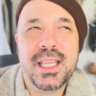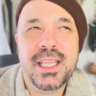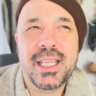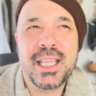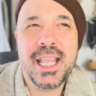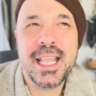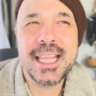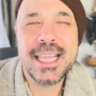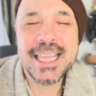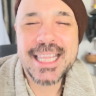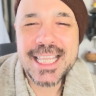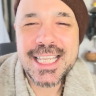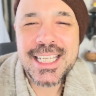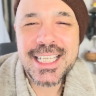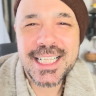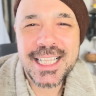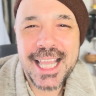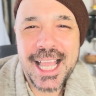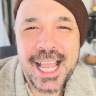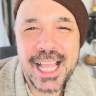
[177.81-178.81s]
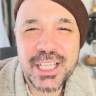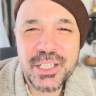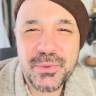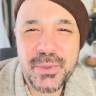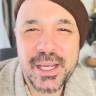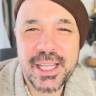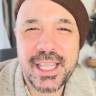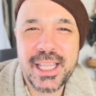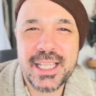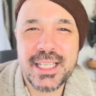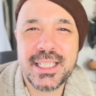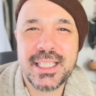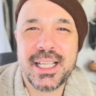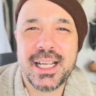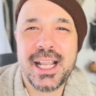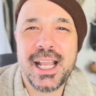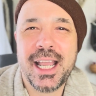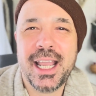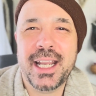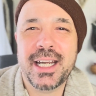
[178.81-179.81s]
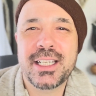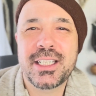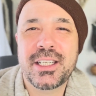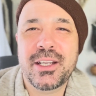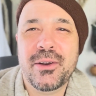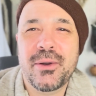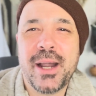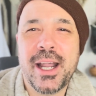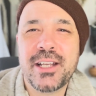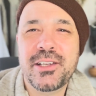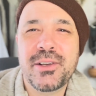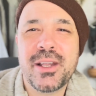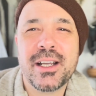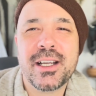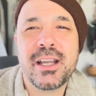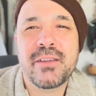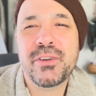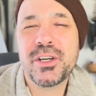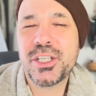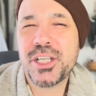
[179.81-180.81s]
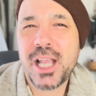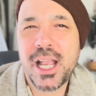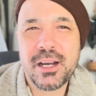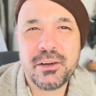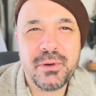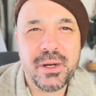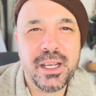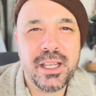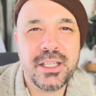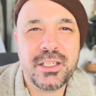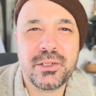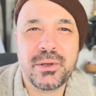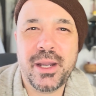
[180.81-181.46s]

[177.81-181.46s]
In this class, Reiki is the guide. So I do not cover chakras or